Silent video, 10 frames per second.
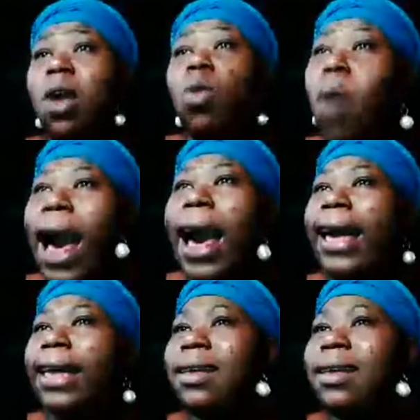
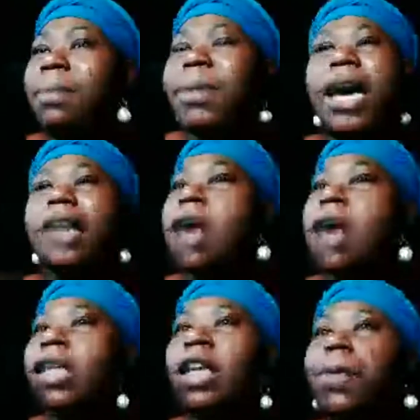Why? Because
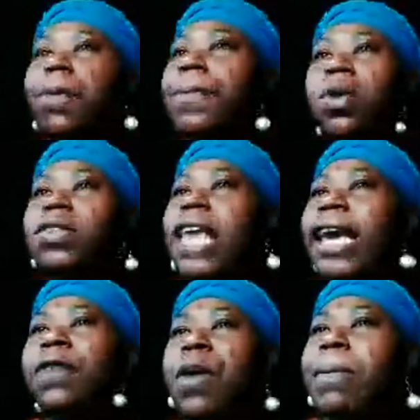all of the people who's
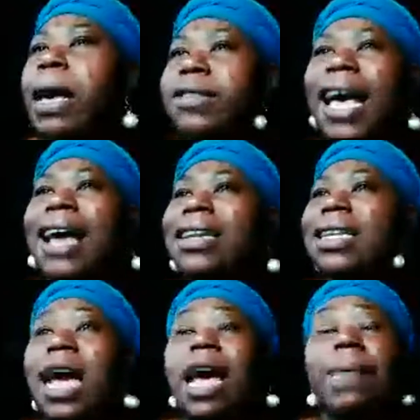hating from outside the
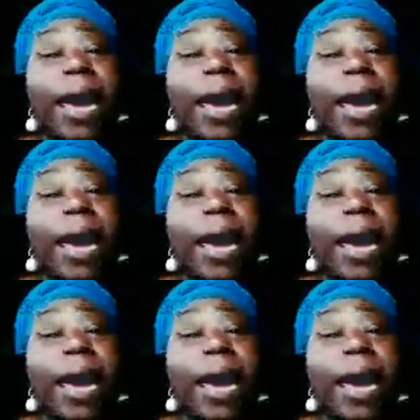club